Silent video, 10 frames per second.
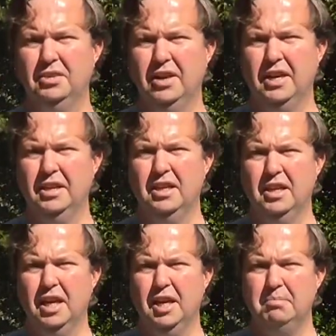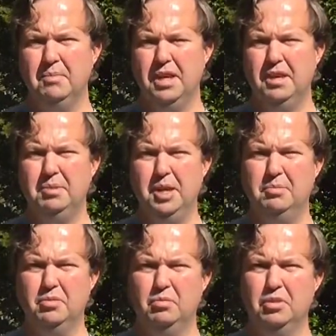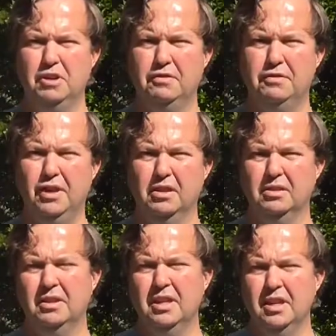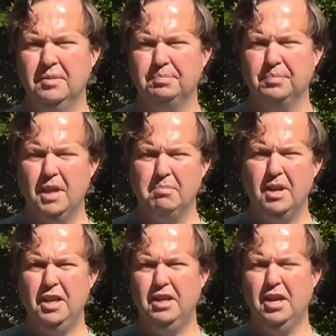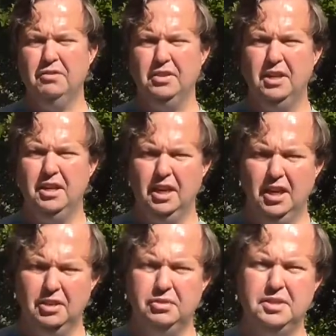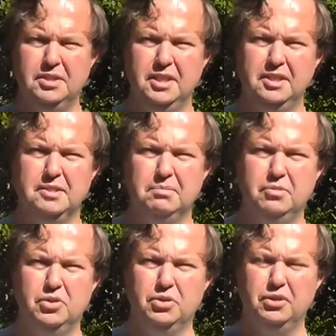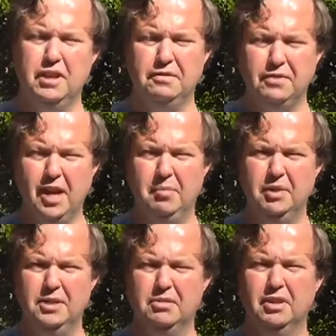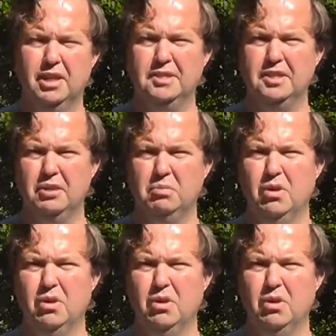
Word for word: that uh, many people would have felt. And many of the uh, Christians took their families or at least their